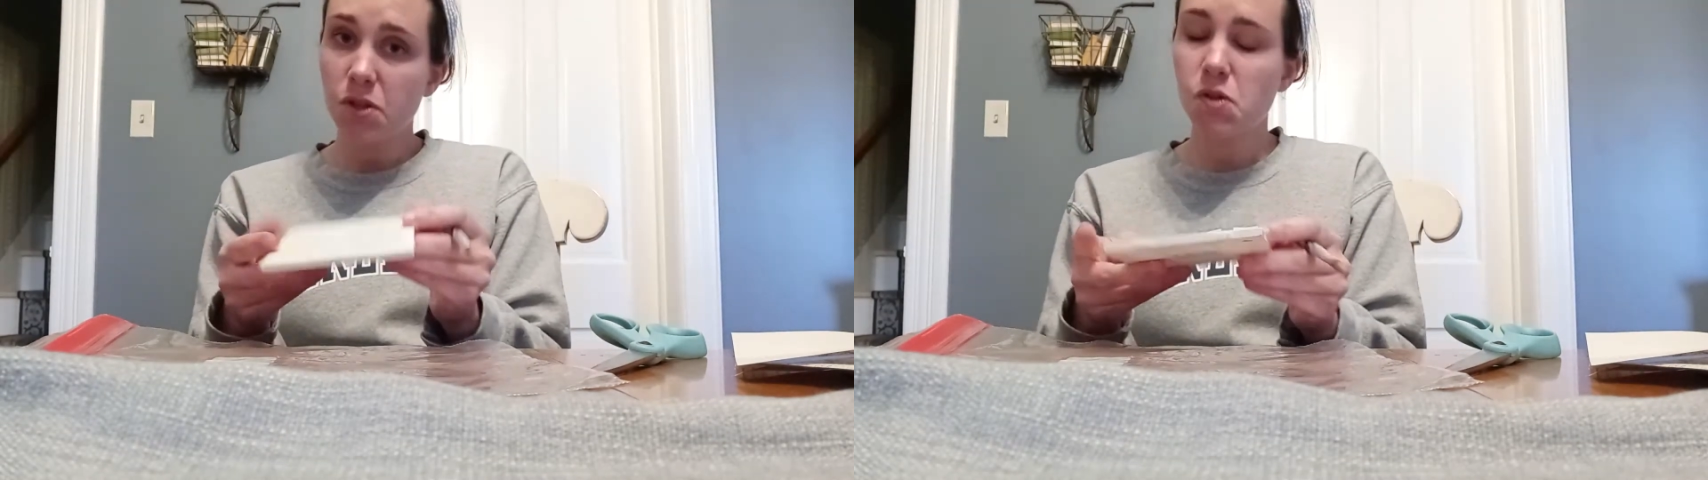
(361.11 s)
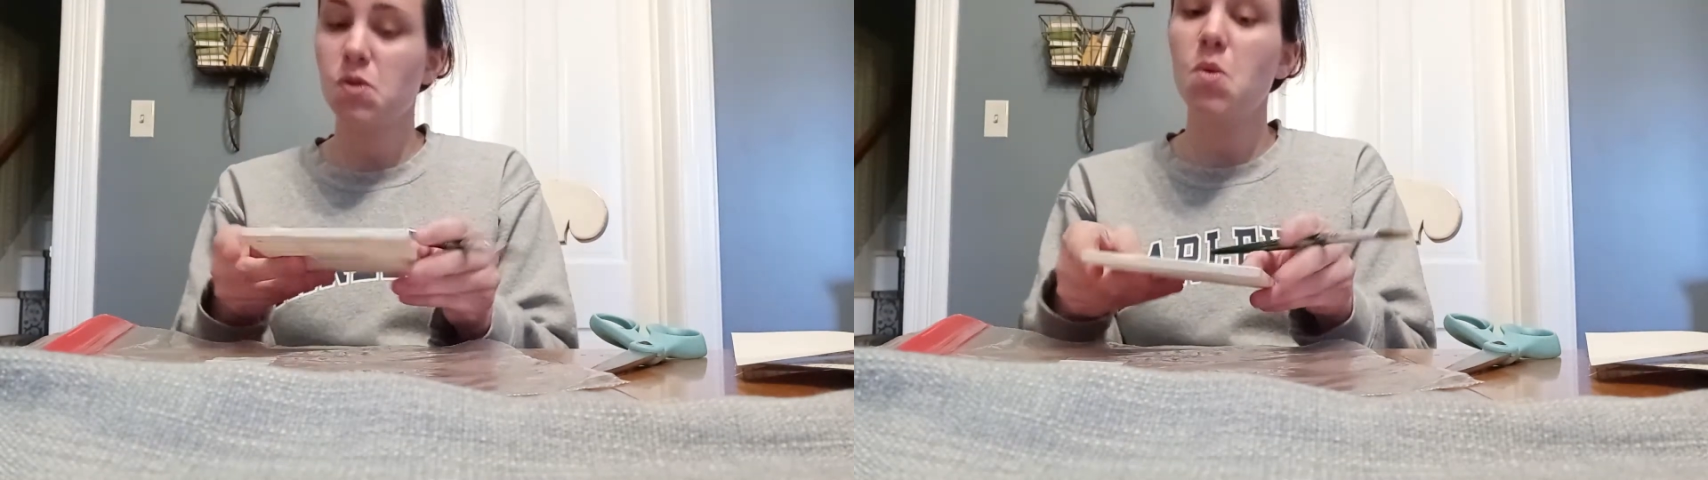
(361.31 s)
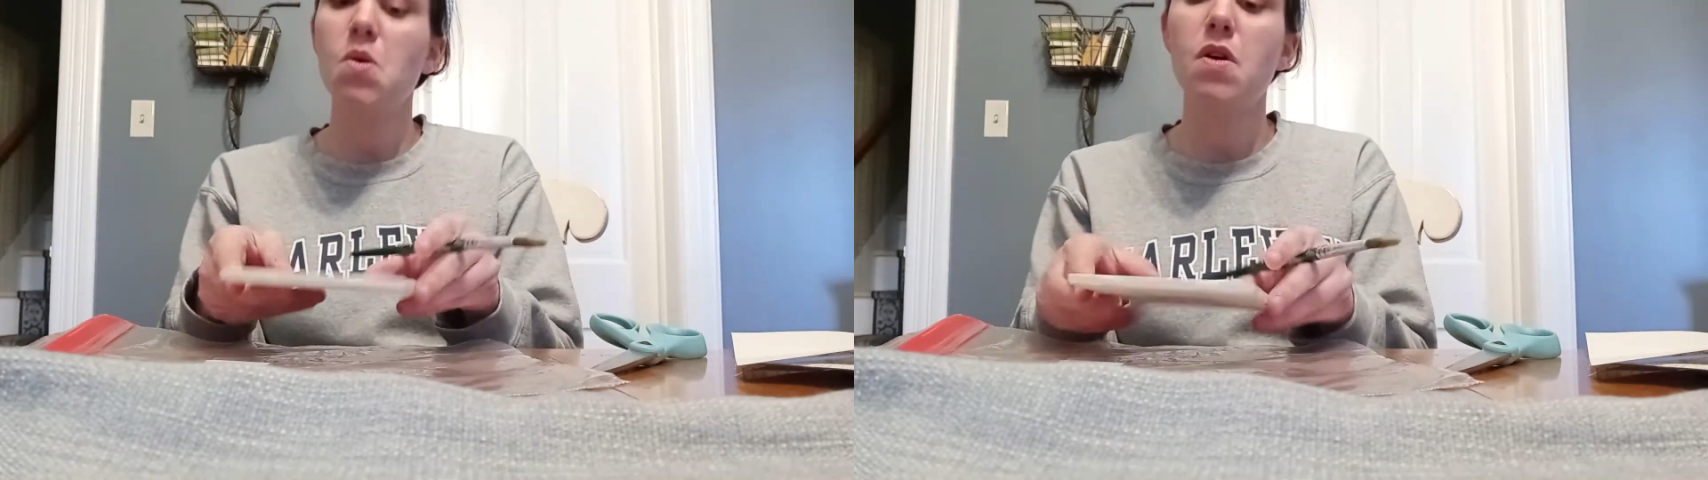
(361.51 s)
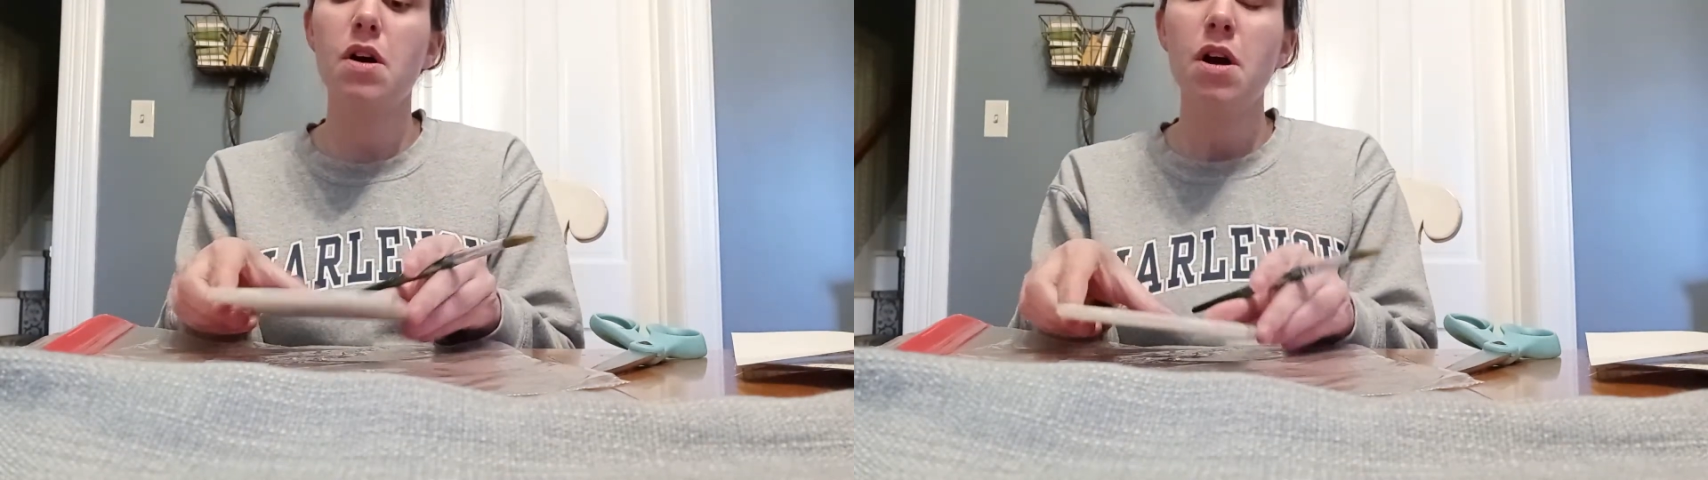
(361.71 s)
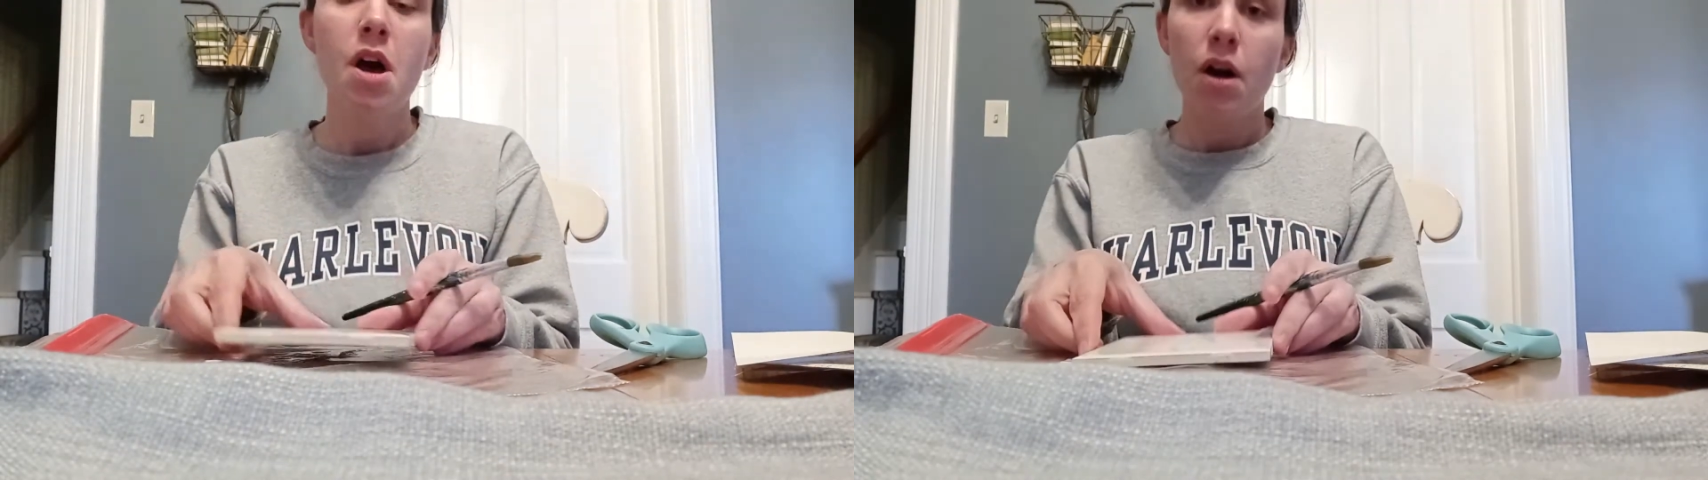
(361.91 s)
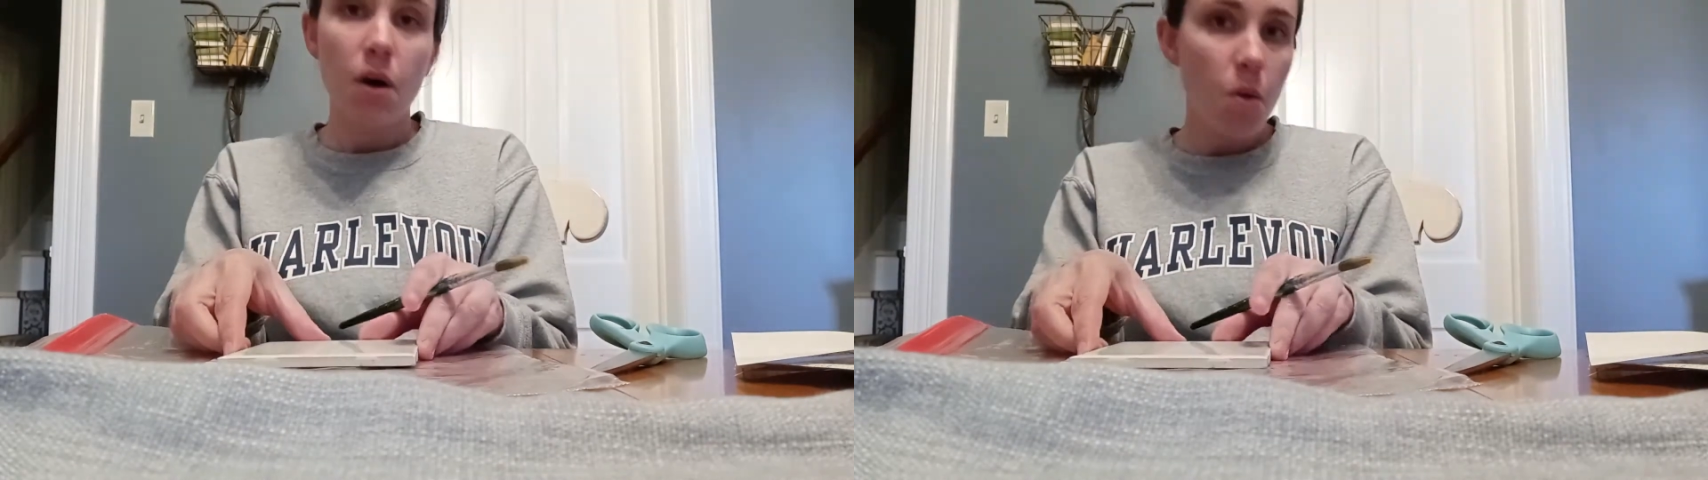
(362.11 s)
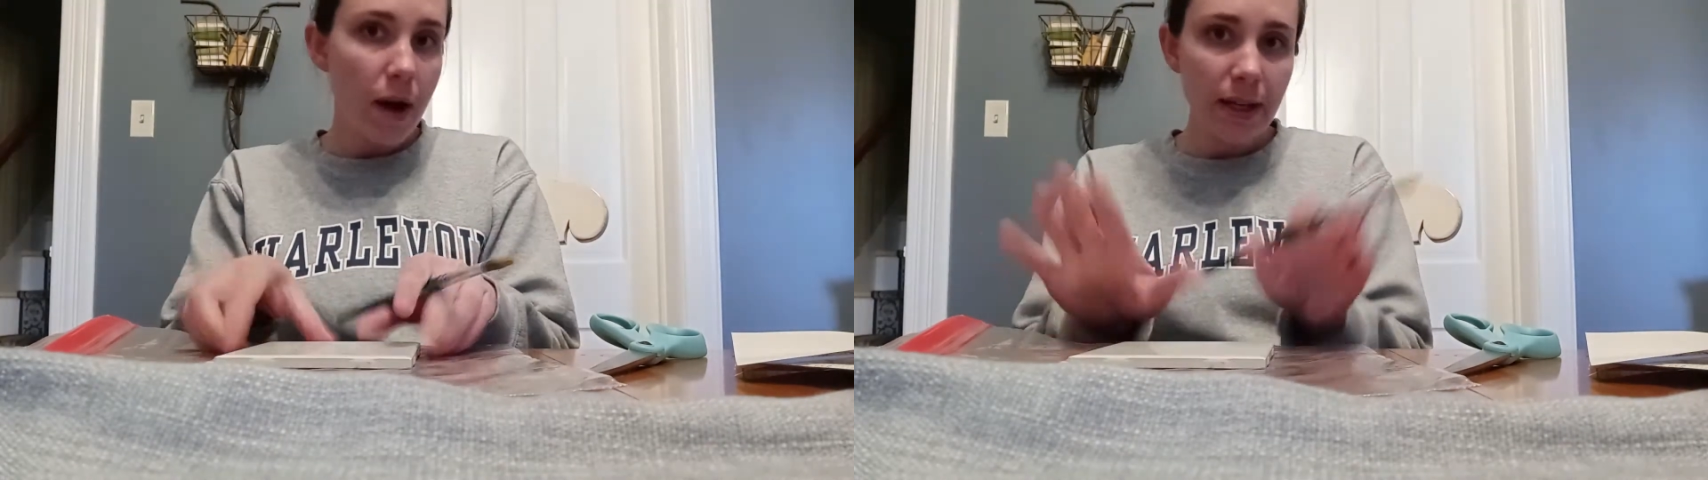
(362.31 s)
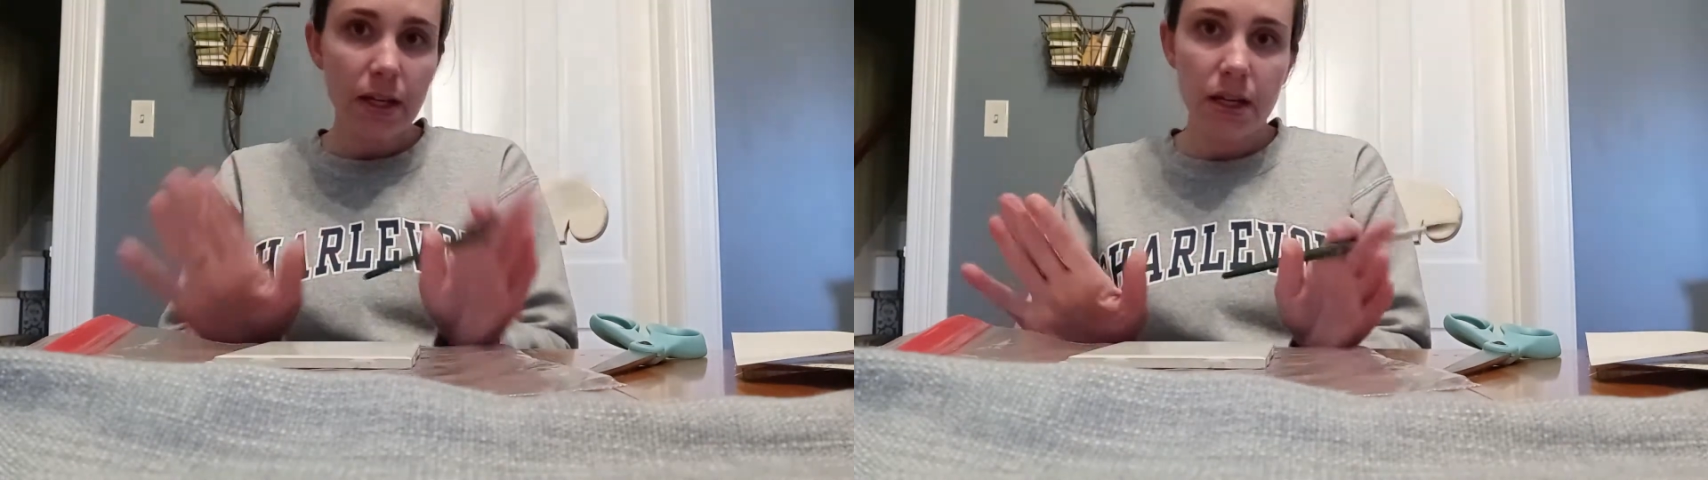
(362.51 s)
store, quite